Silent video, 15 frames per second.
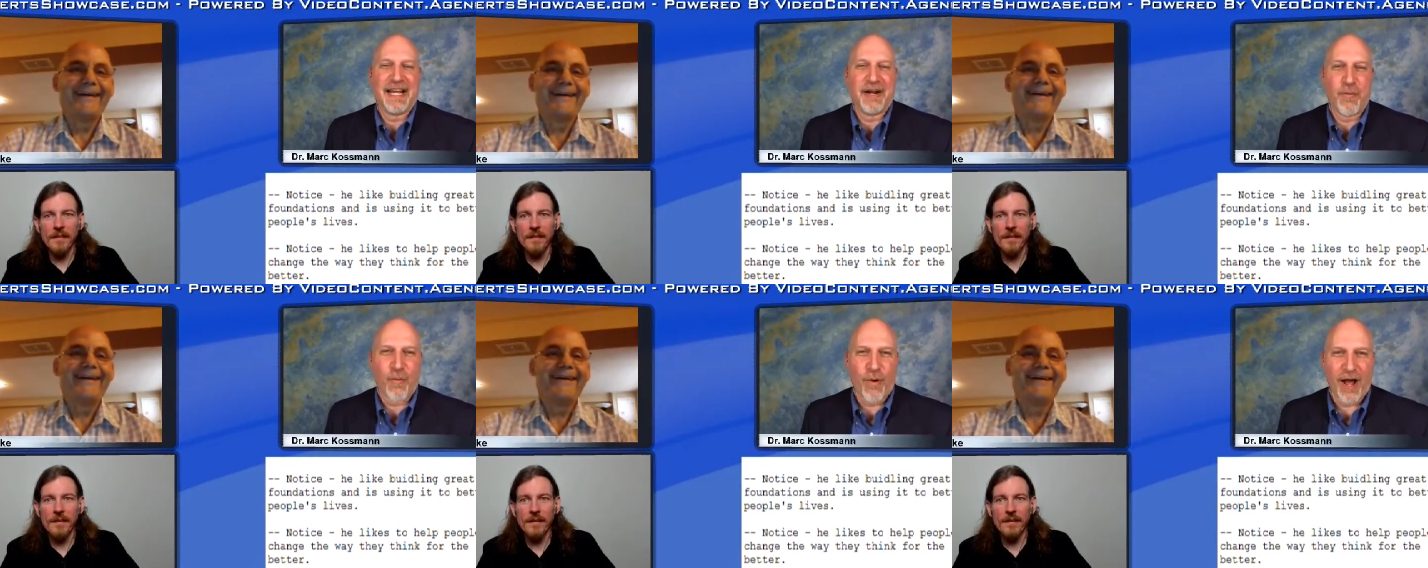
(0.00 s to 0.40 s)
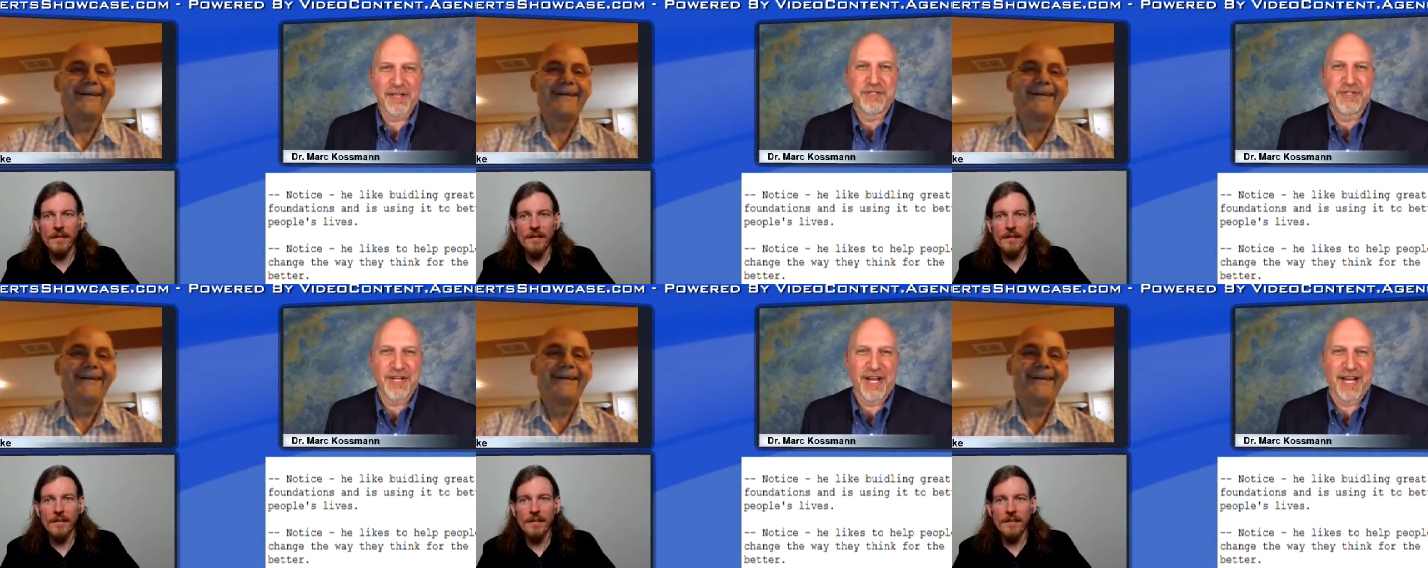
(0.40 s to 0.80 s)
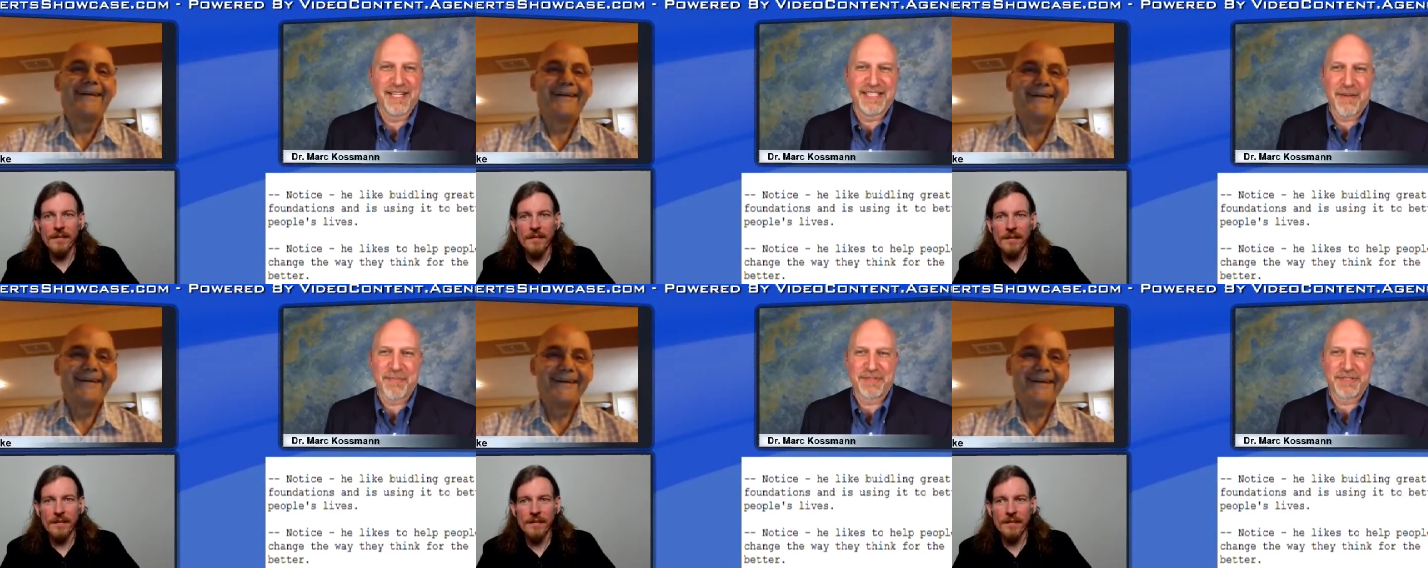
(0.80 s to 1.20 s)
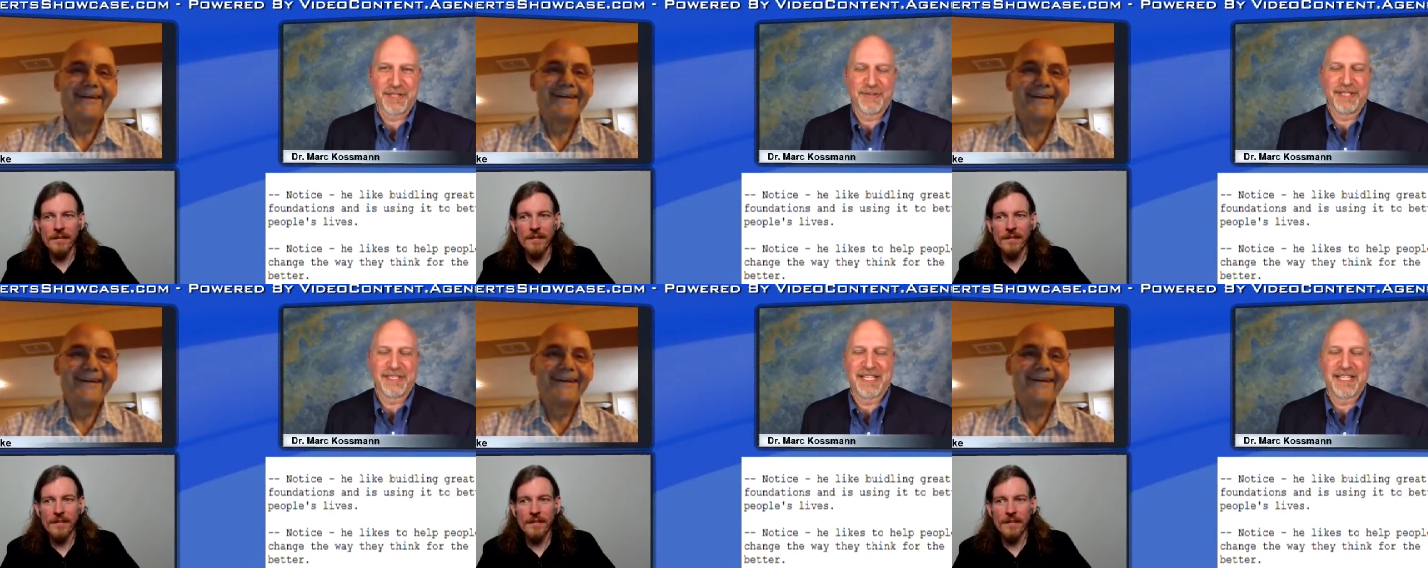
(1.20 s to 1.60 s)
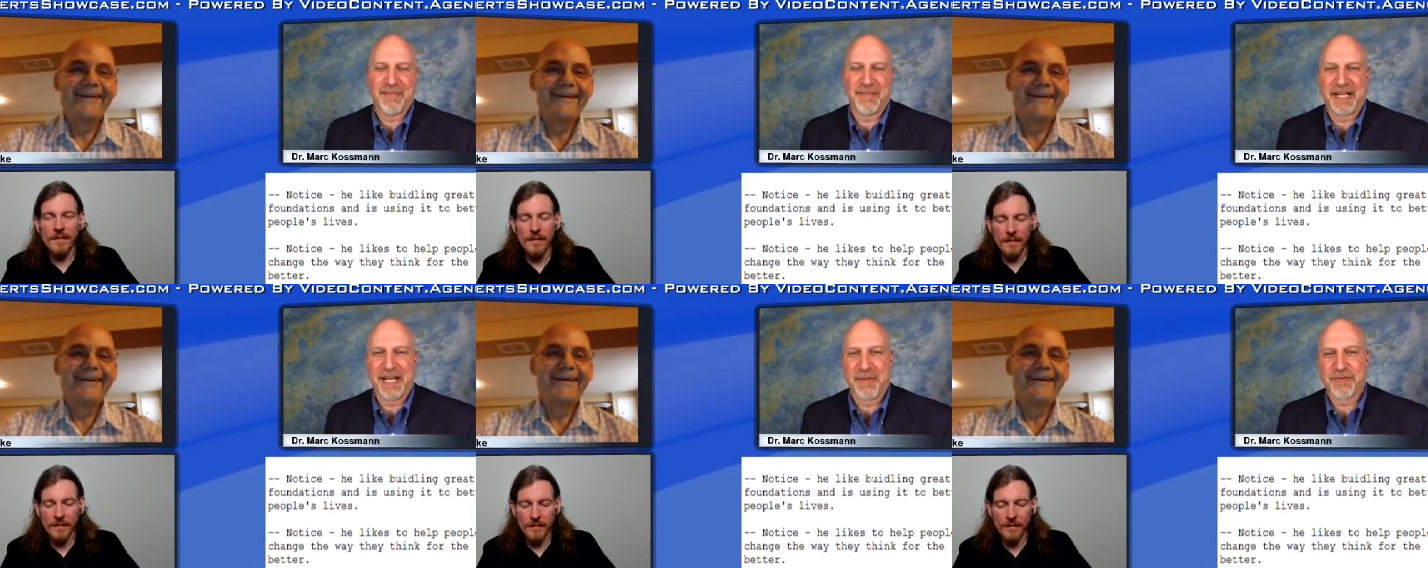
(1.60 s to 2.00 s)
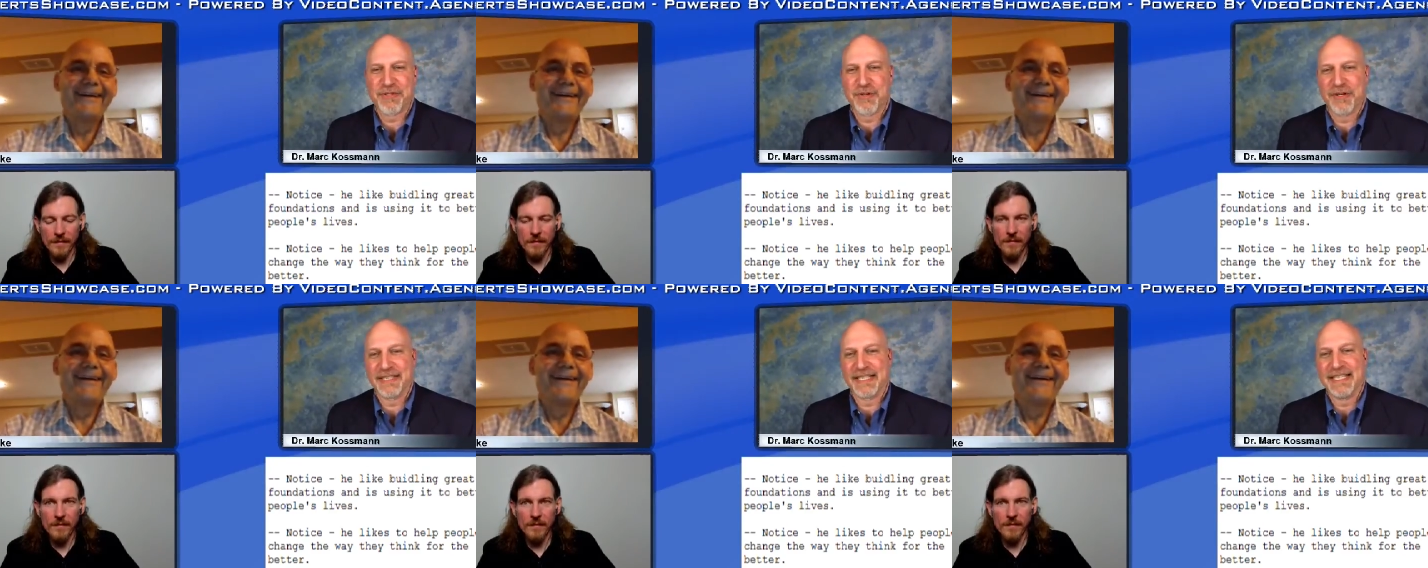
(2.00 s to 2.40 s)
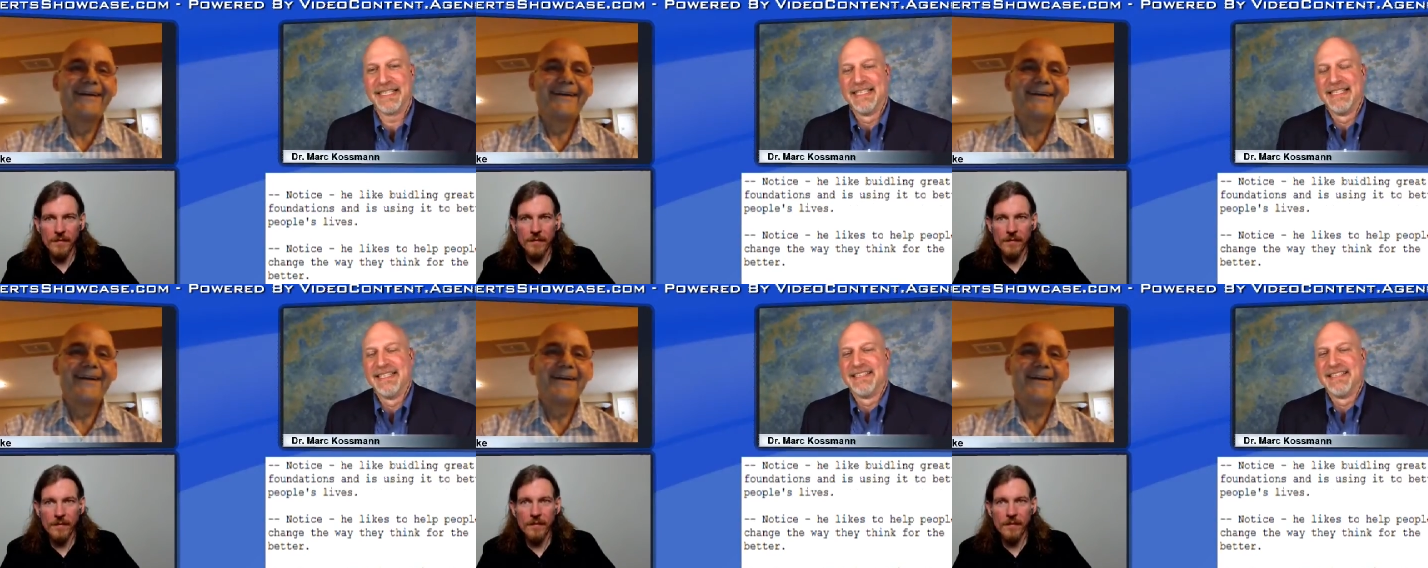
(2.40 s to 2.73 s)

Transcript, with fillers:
Speaker 1: and watch John's episode that's coming up shortly